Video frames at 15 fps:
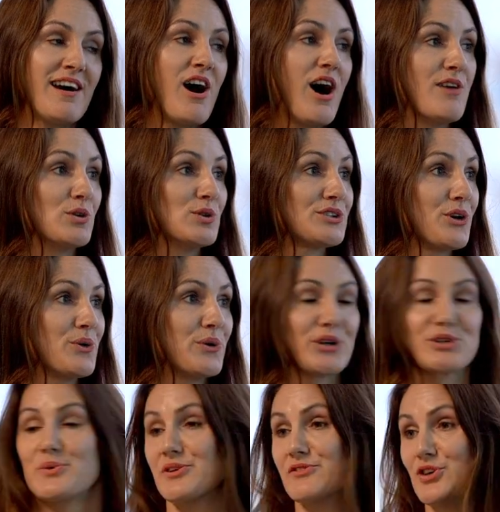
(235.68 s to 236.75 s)
I've also
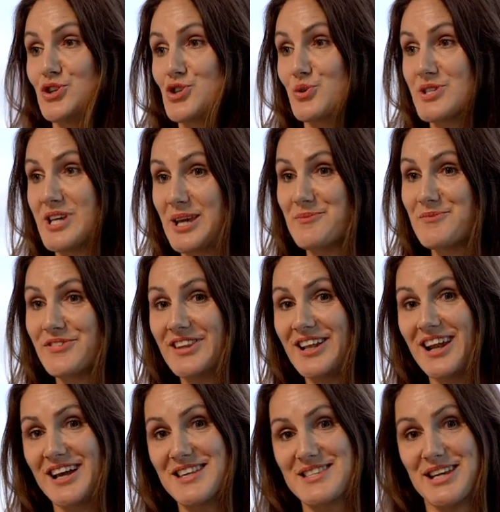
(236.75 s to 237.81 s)
worked with a virtual team for the
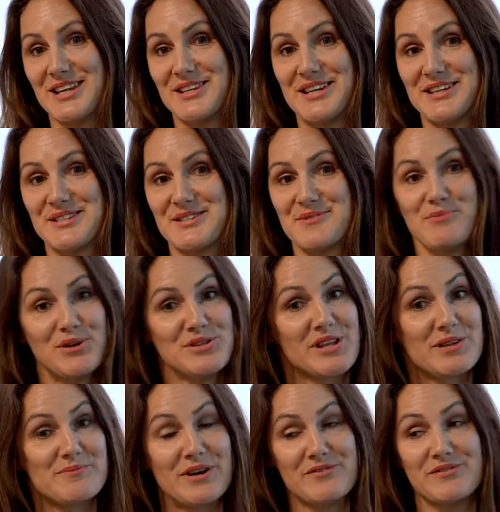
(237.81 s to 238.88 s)
last ten years. Most of
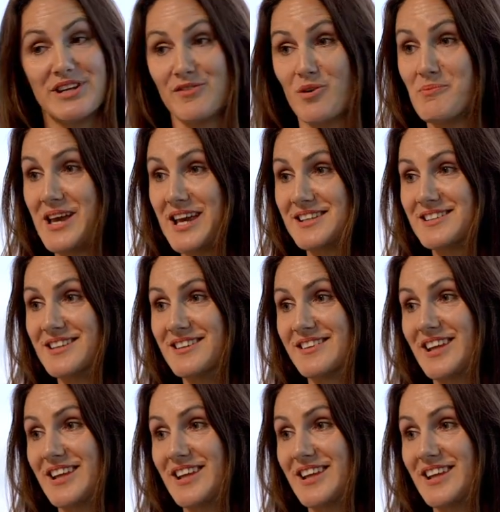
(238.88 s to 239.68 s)
them I've never met.